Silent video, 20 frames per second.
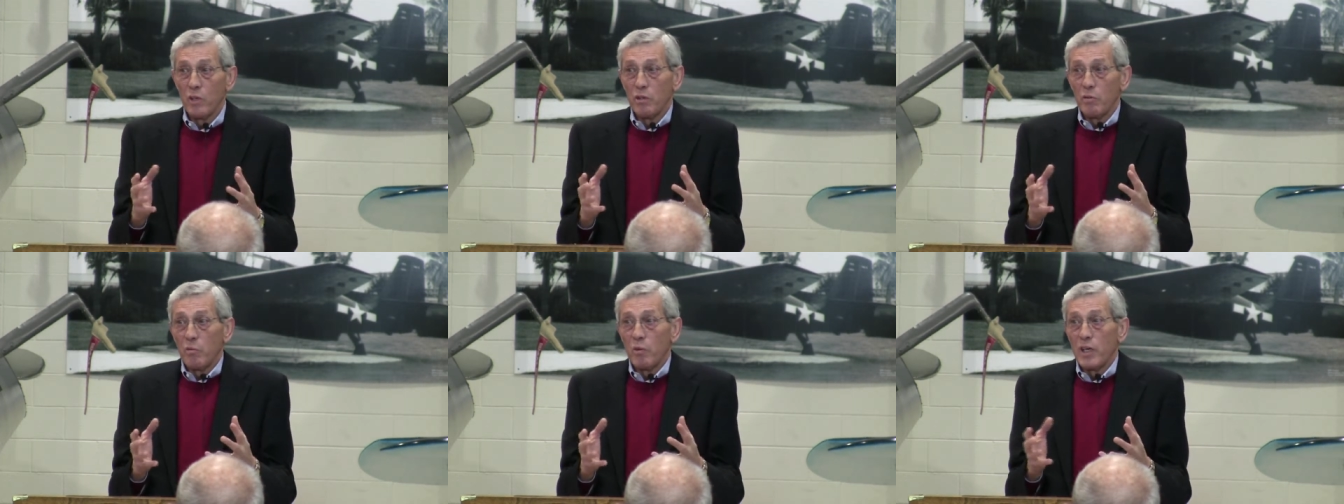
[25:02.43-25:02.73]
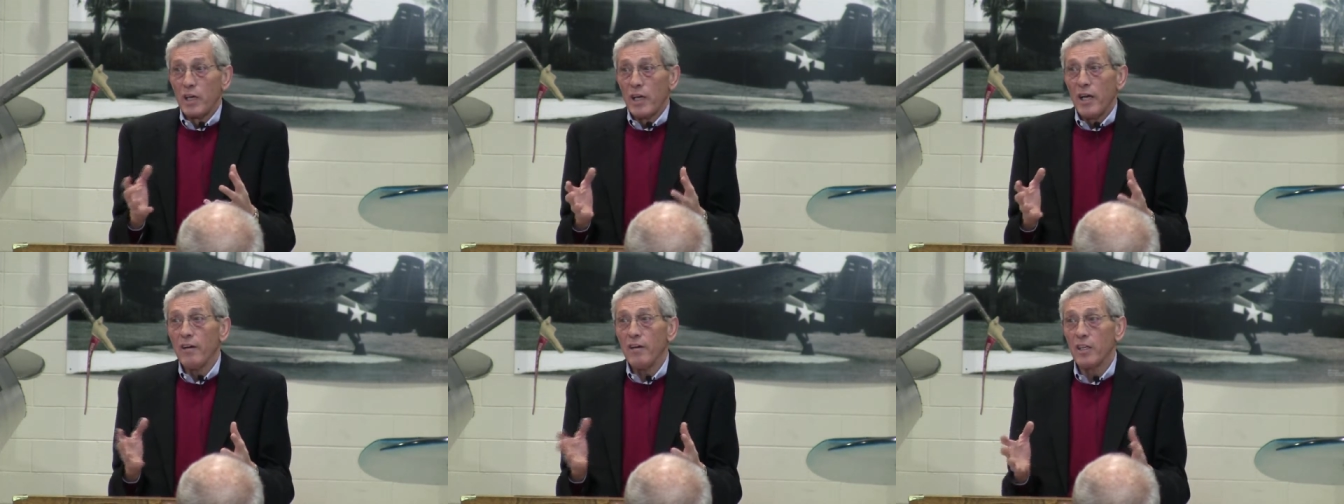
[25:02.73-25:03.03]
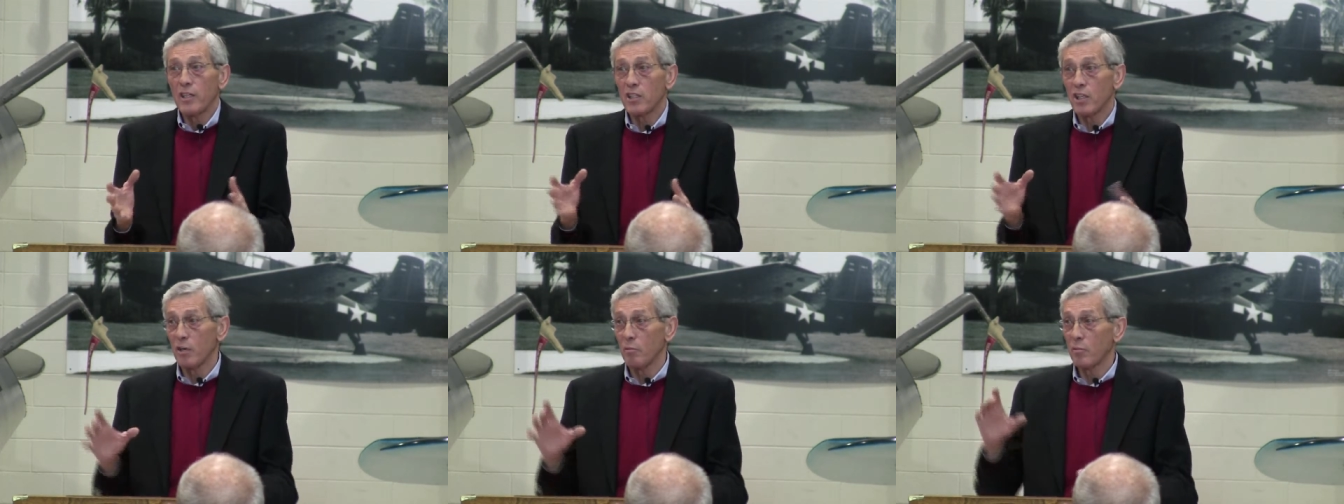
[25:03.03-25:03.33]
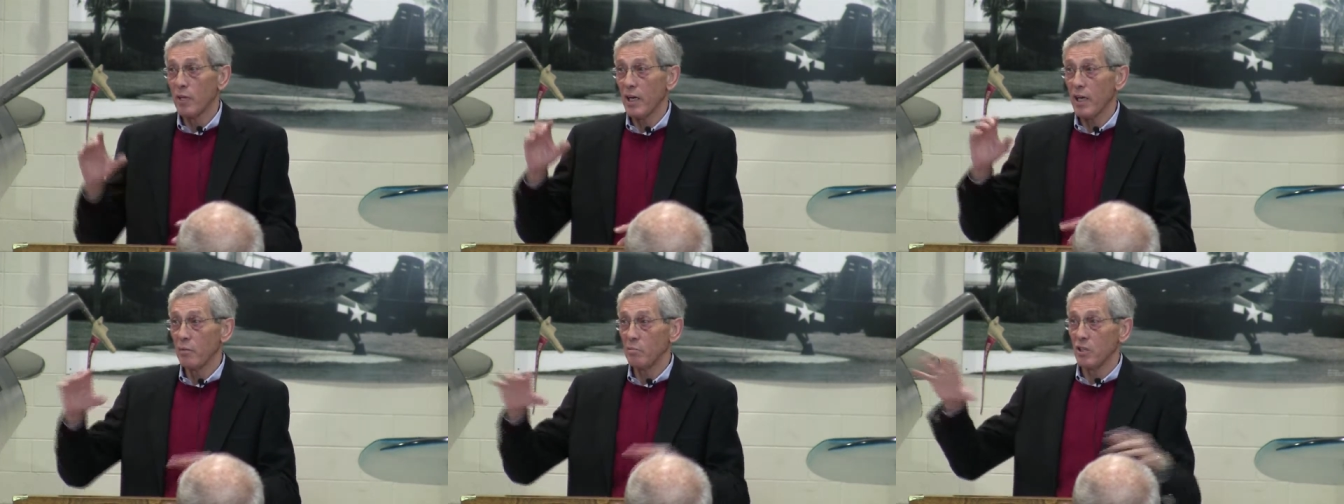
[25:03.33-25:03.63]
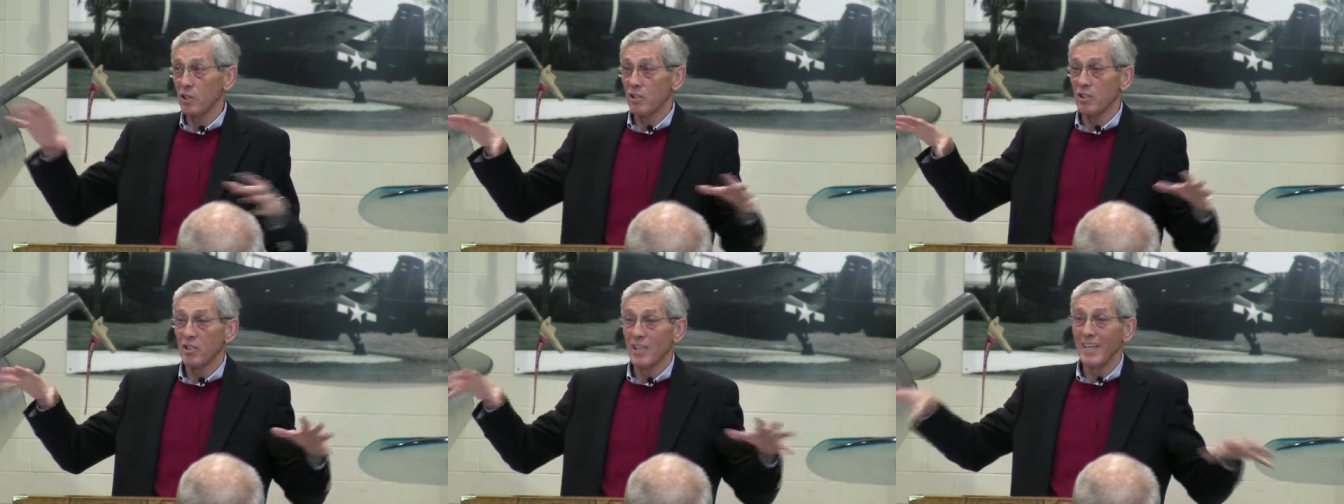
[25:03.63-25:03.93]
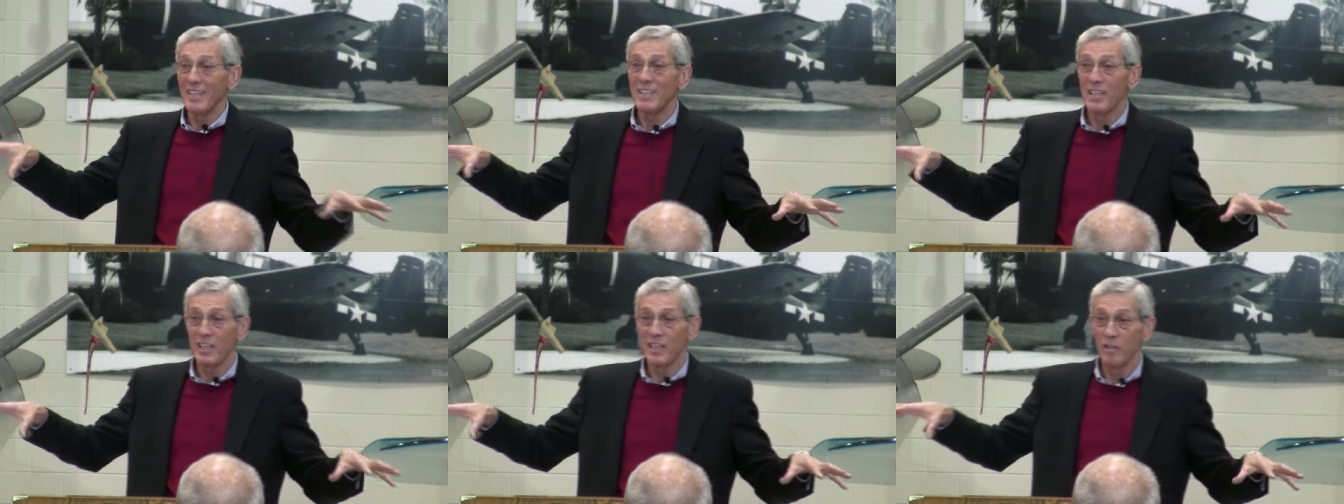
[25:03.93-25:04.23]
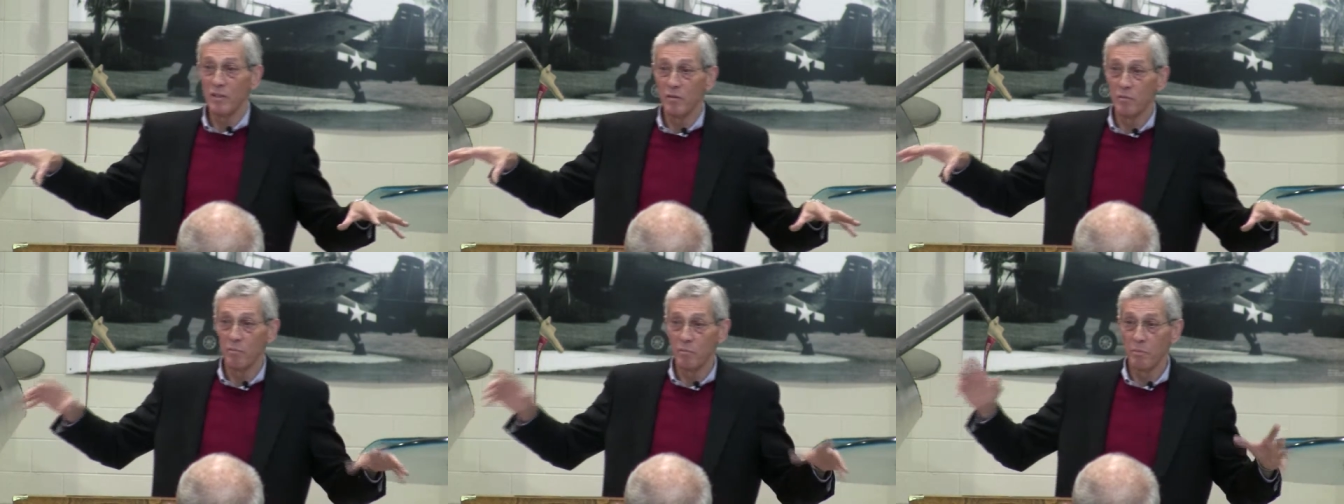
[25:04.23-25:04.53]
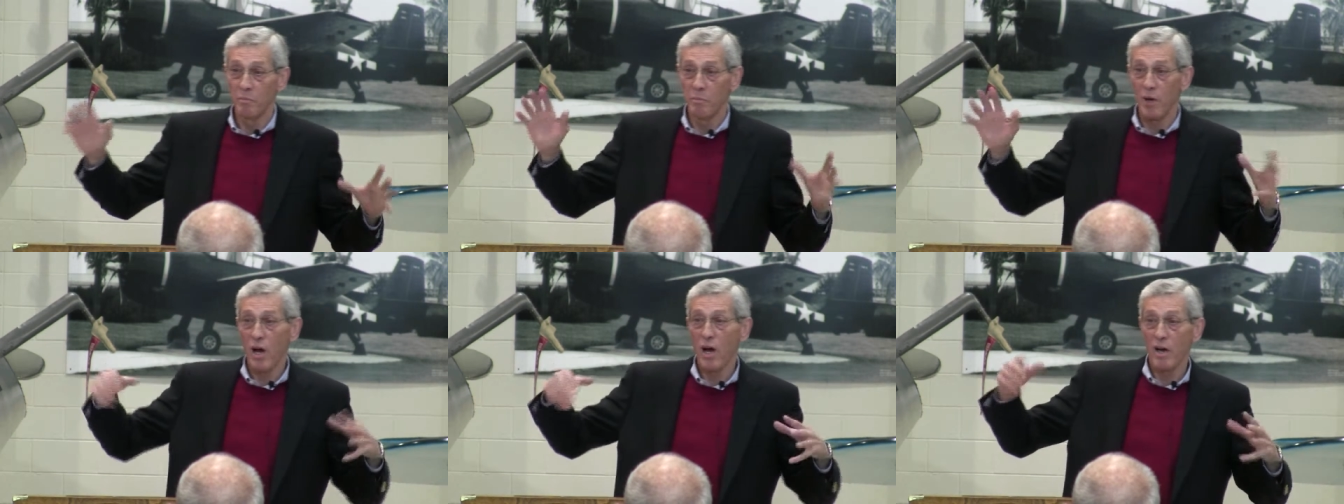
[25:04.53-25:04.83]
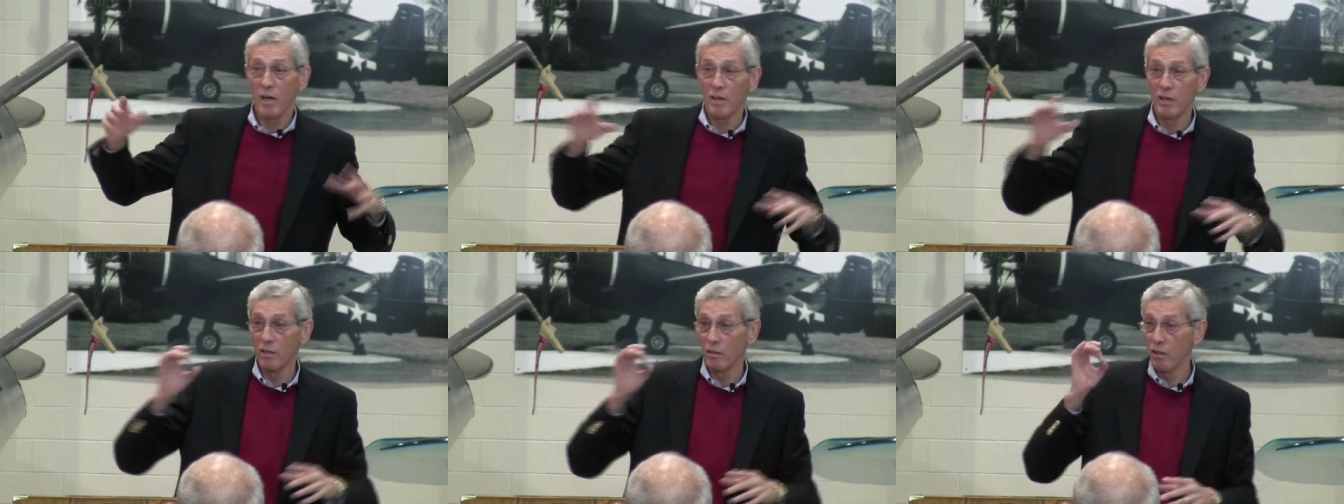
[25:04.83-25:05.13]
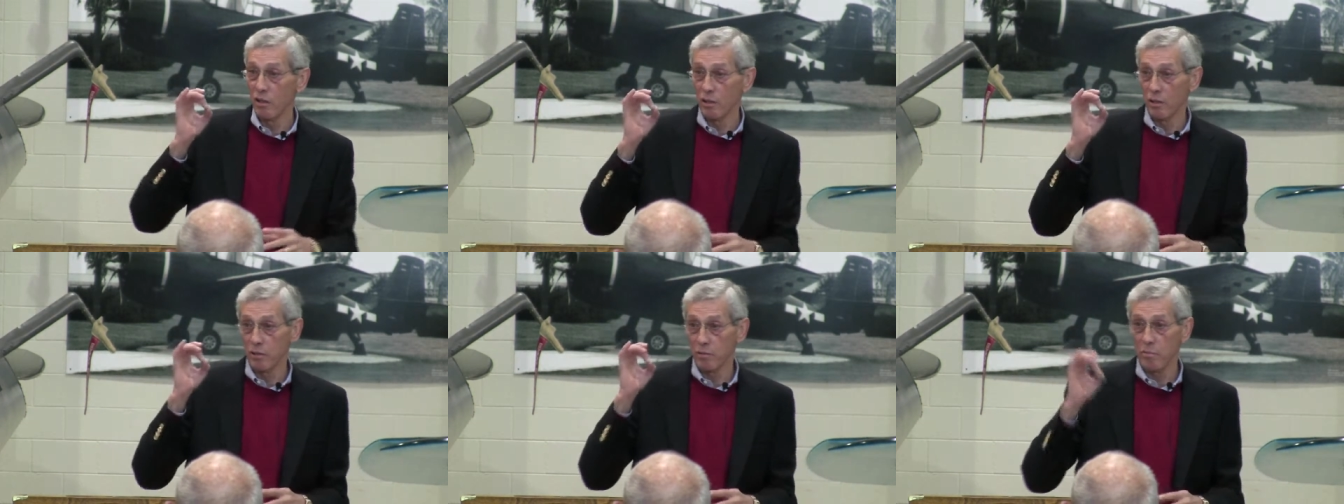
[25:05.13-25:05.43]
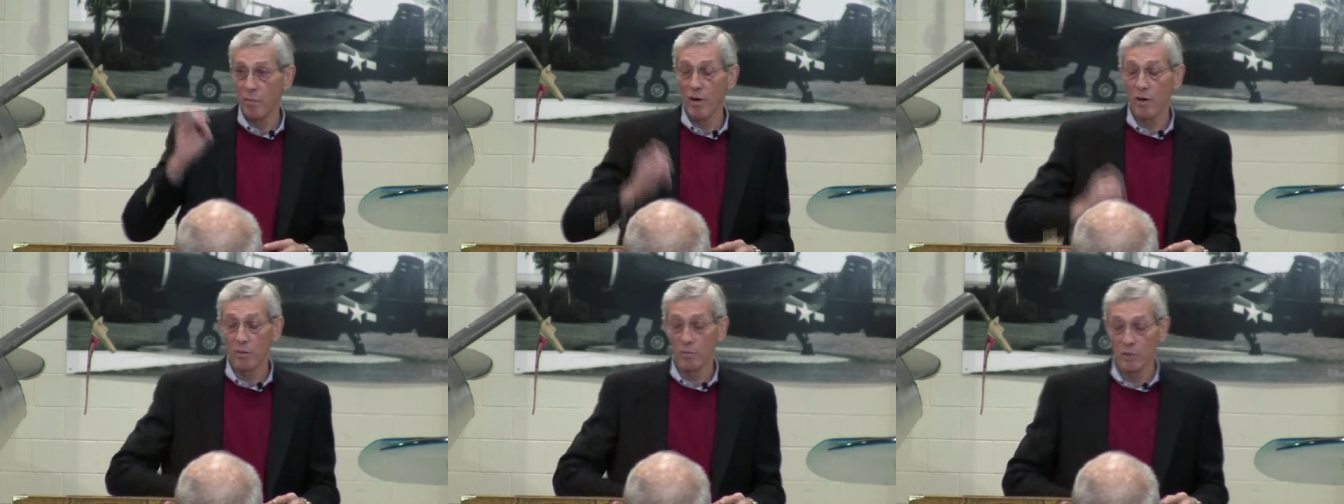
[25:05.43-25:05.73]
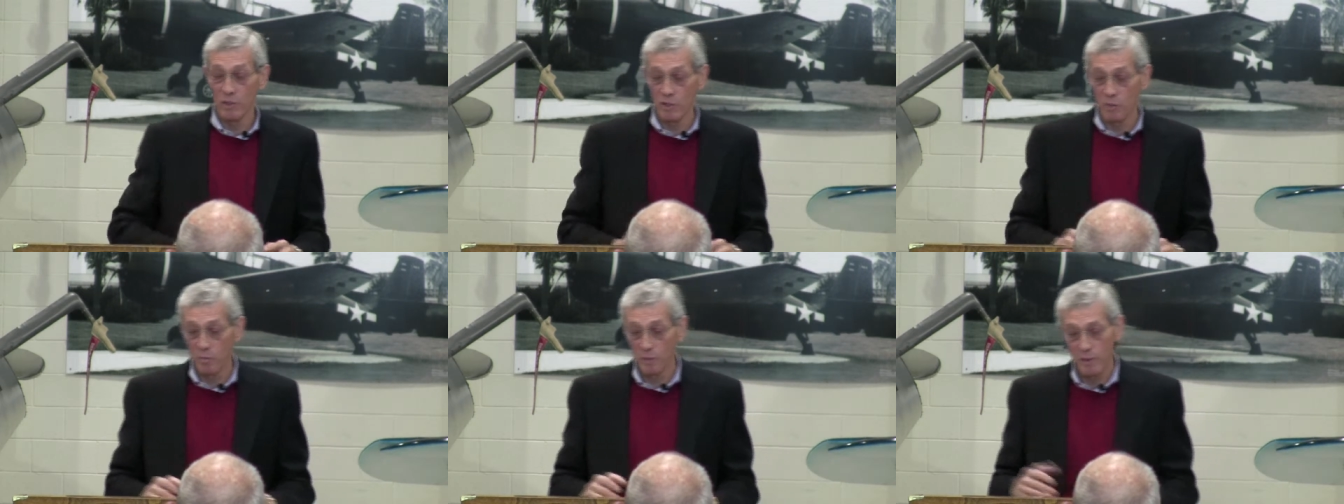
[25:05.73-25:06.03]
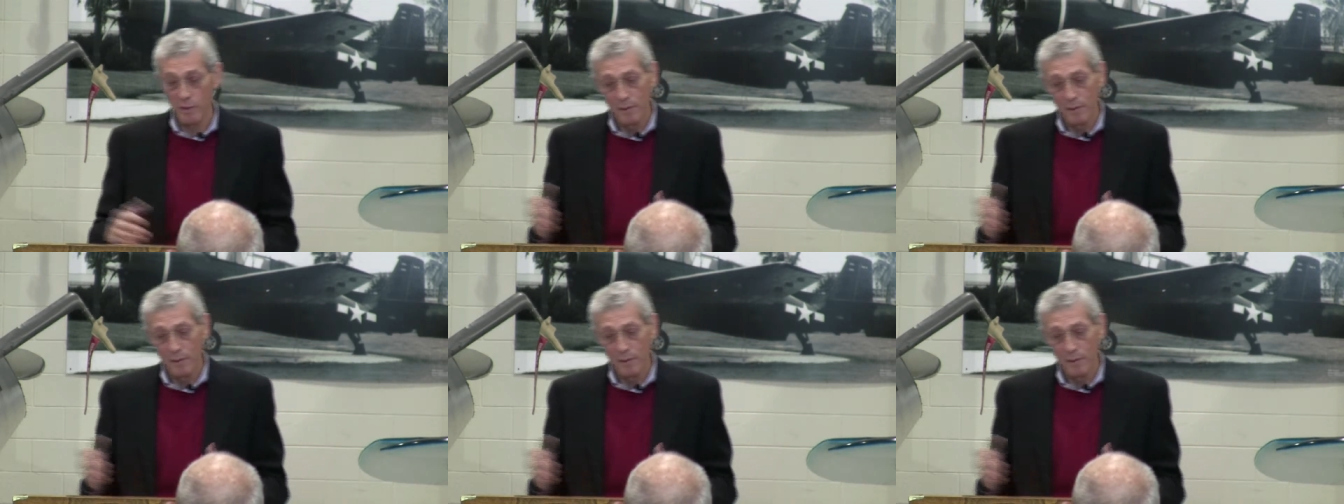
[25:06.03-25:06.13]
We, we carried sometimes this 19 pod, little small ones,